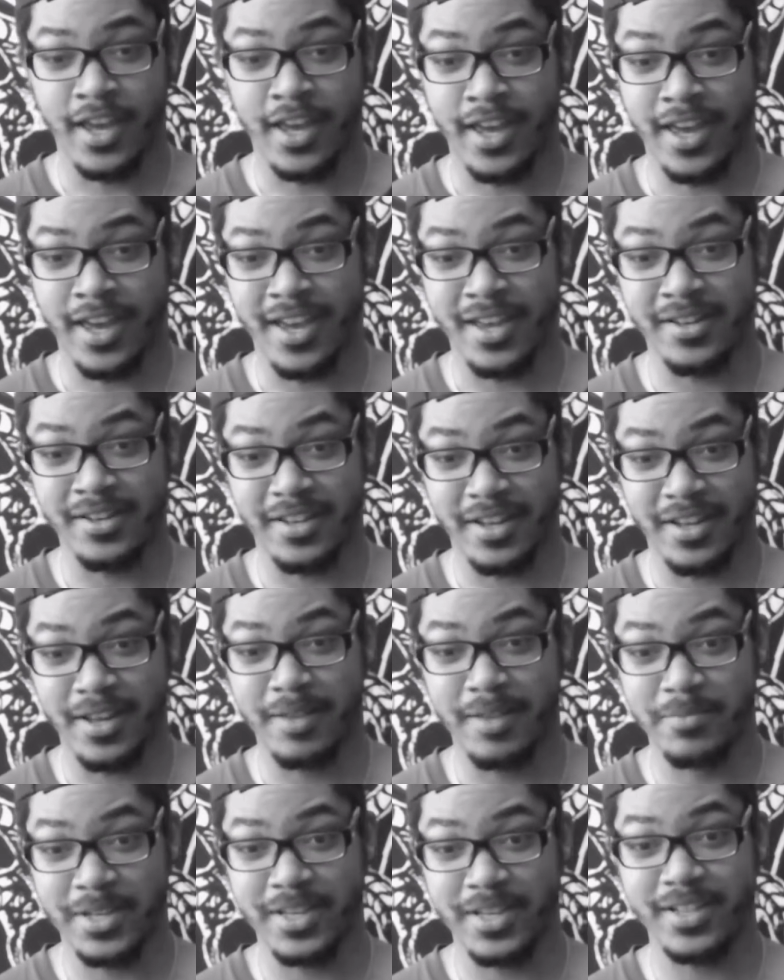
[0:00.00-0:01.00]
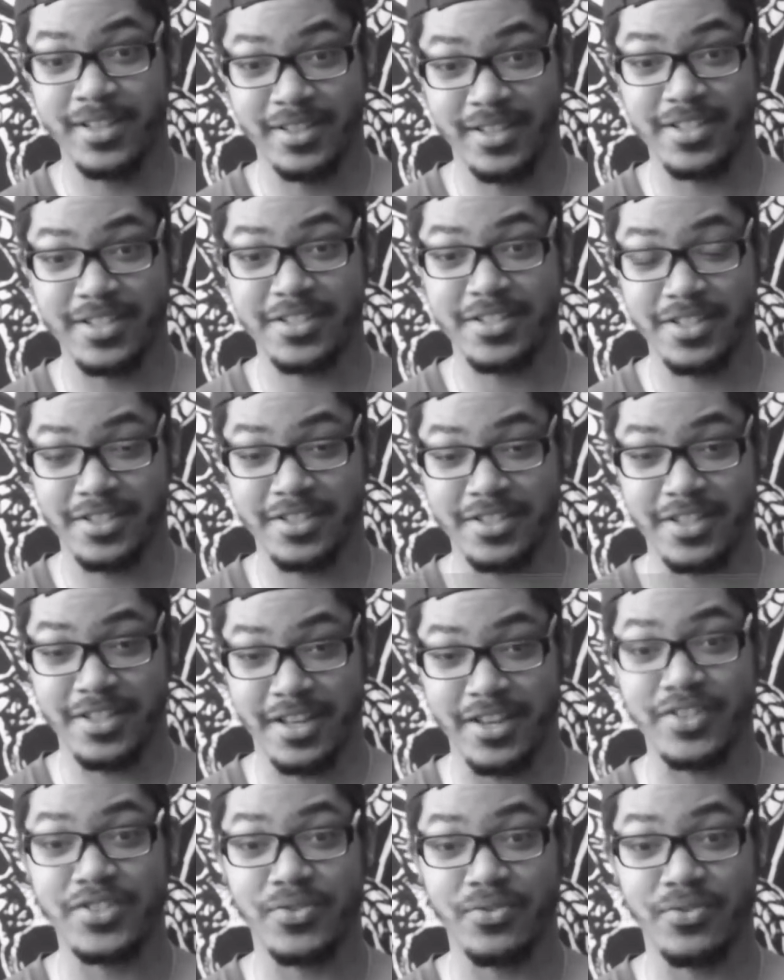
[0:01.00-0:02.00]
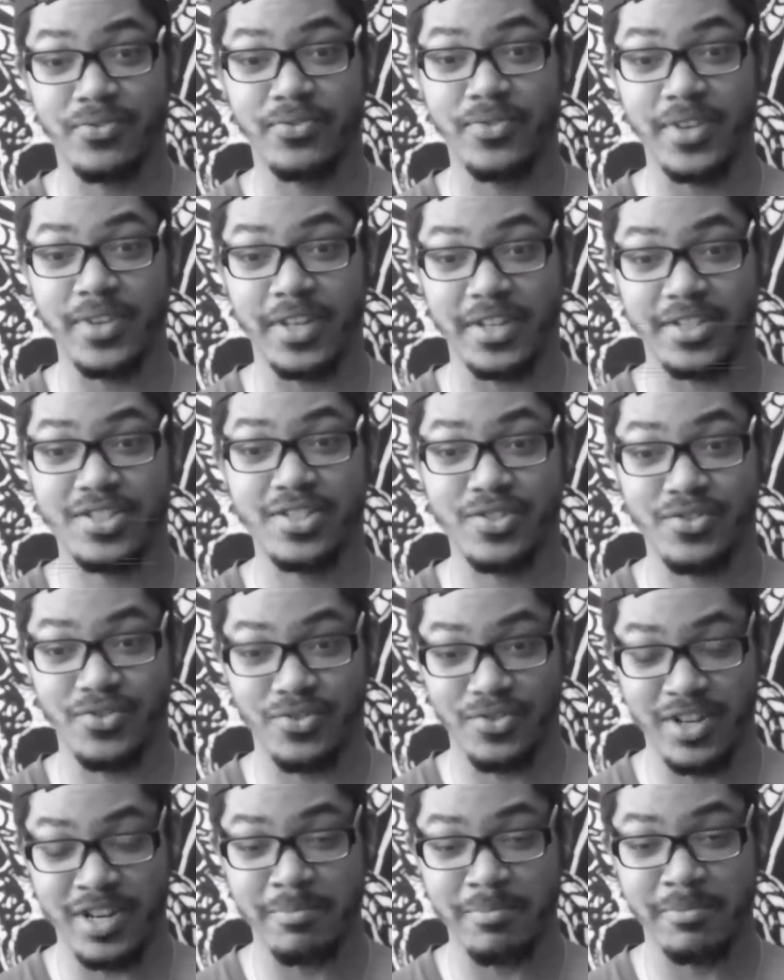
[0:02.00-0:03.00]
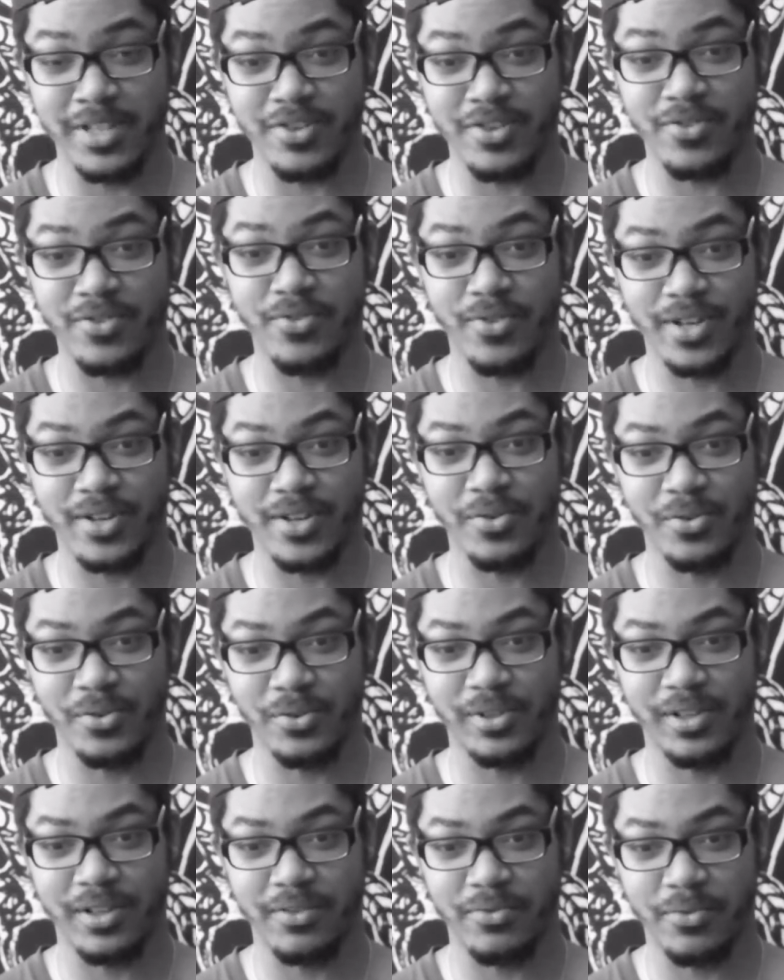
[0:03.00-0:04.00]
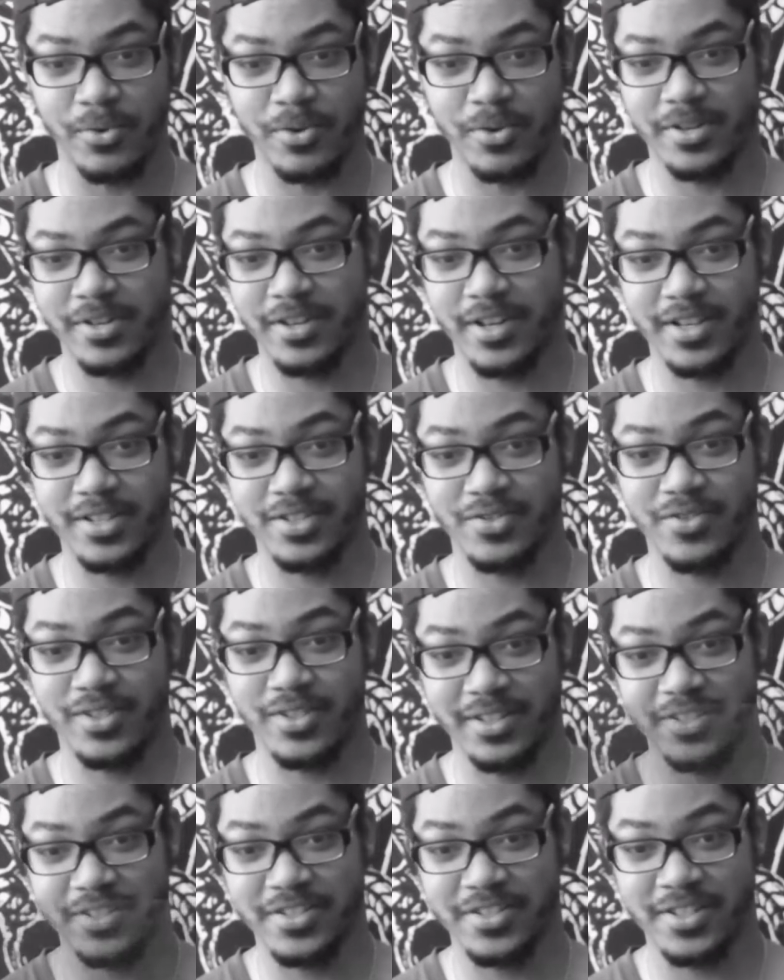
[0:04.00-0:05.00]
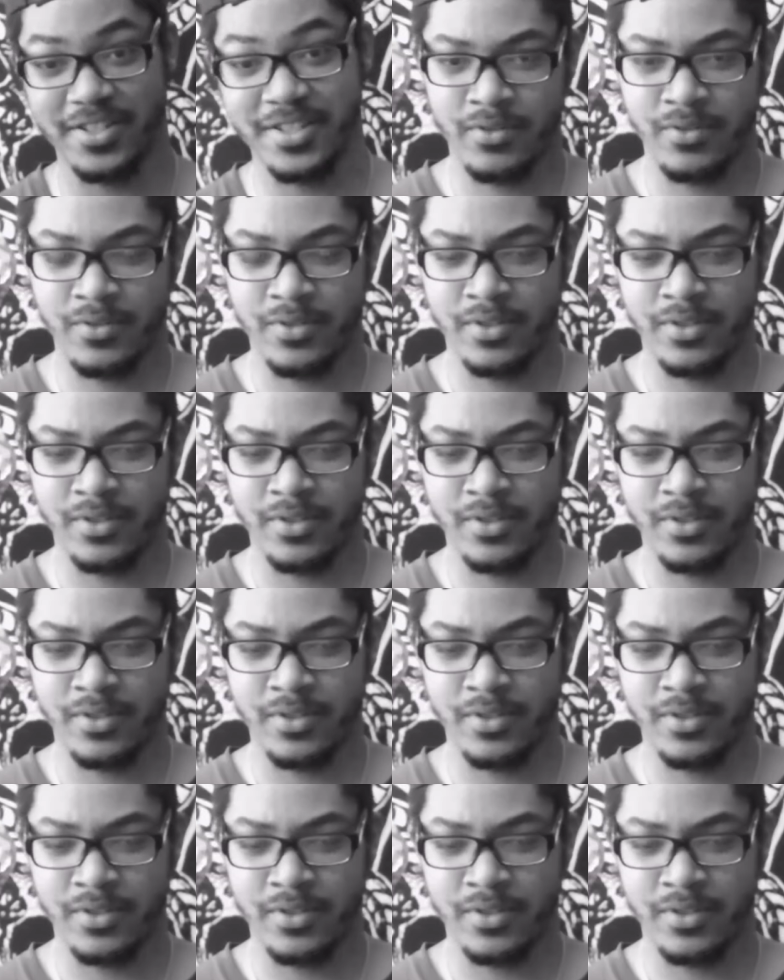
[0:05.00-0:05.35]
And let's just say it's extremely critical of organized religion.